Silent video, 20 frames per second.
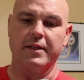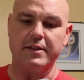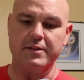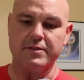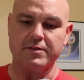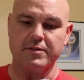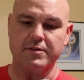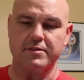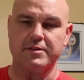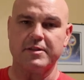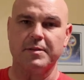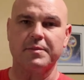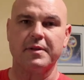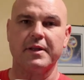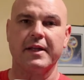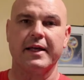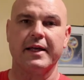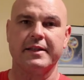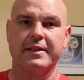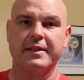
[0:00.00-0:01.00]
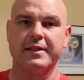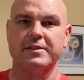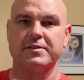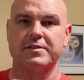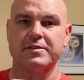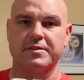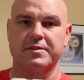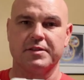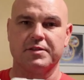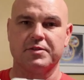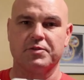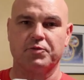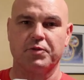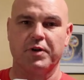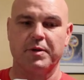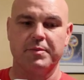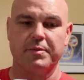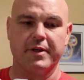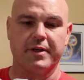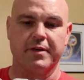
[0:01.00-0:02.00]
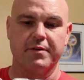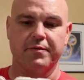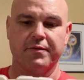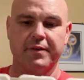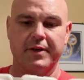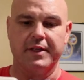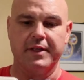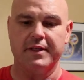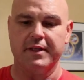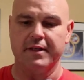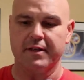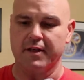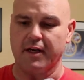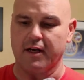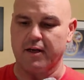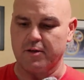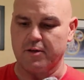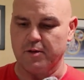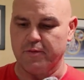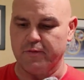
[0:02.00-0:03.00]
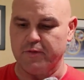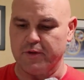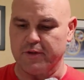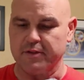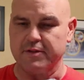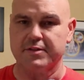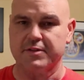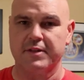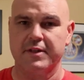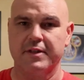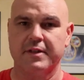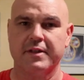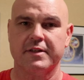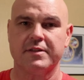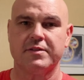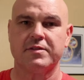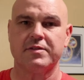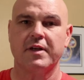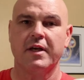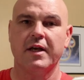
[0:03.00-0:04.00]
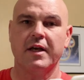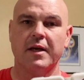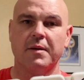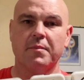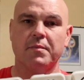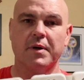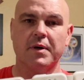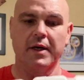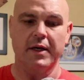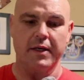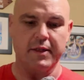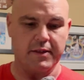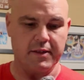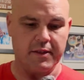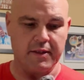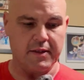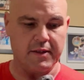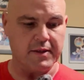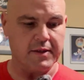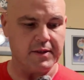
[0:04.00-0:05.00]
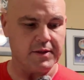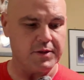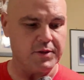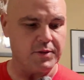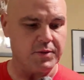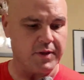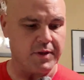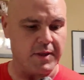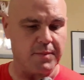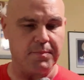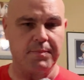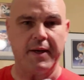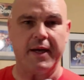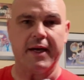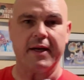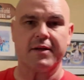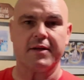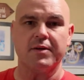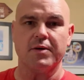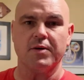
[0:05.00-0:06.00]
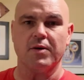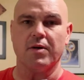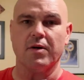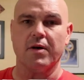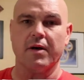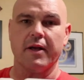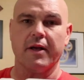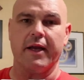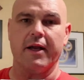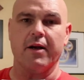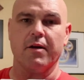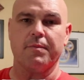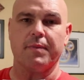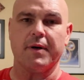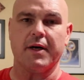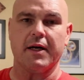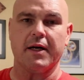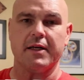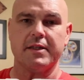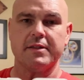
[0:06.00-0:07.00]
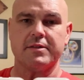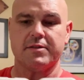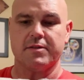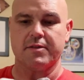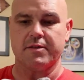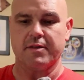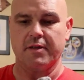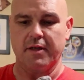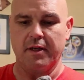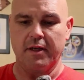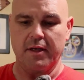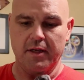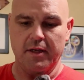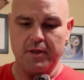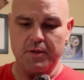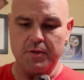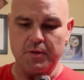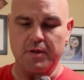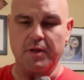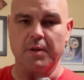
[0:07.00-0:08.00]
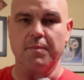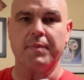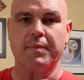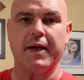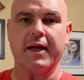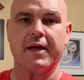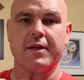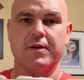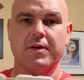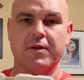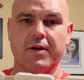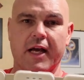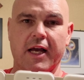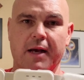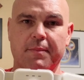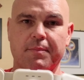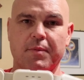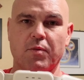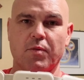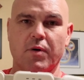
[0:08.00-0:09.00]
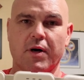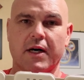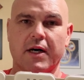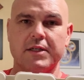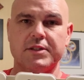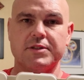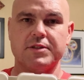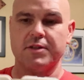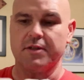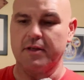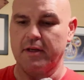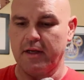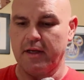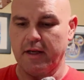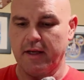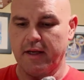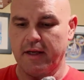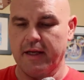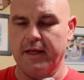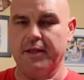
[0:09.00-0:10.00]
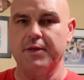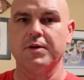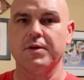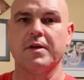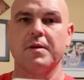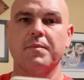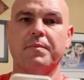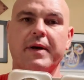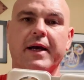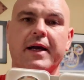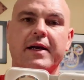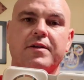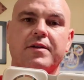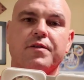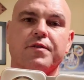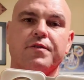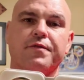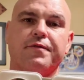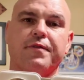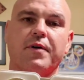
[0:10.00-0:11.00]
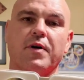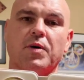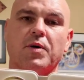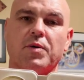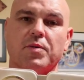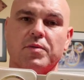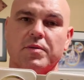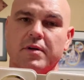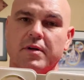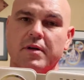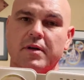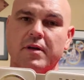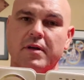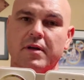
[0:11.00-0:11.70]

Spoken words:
something like this is extremely convenient. I don't know if you can see this, but you can pack your AirPods, you can pack your Apple Watch, and you can pack your phone